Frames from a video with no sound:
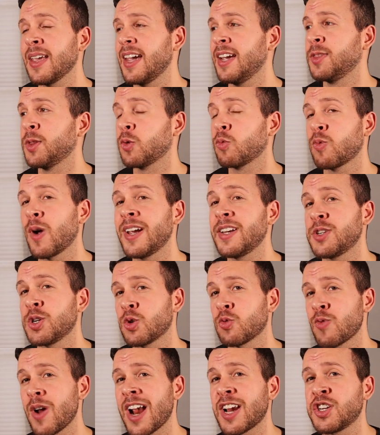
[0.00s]
in the right
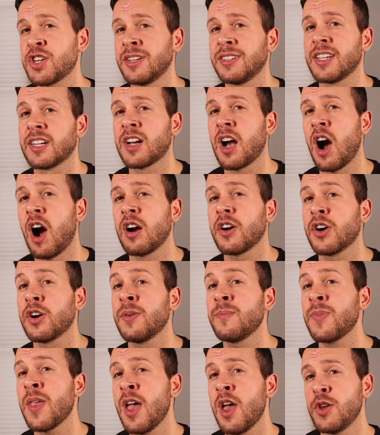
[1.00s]
direction to
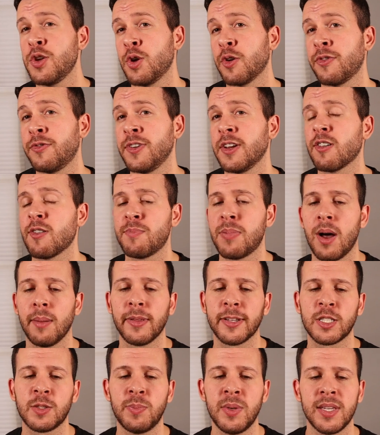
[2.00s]
conquer your fear of
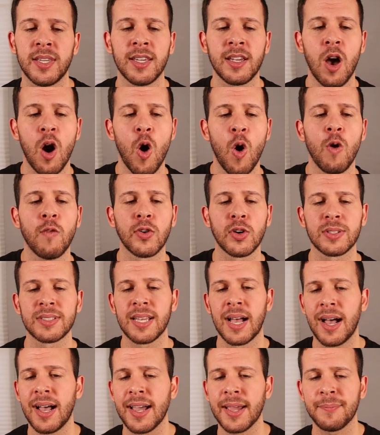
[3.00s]
public speaking over
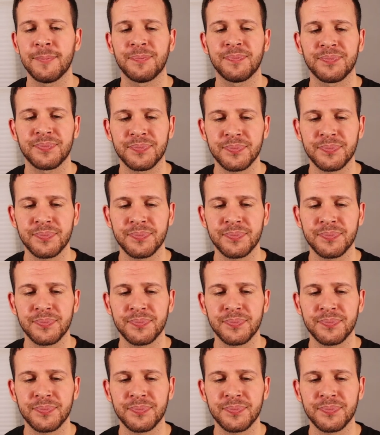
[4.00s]
time.